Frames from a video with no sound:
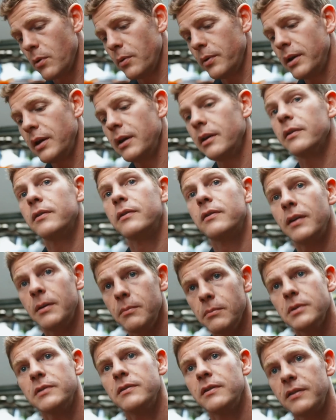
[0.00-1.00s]
What we need is
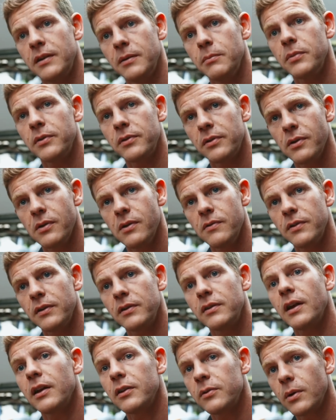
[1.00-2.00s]
timber to timber
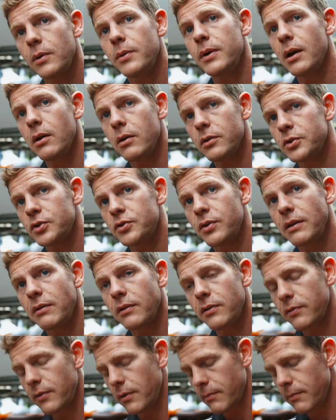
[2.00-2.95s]
surface. That's where we get our strength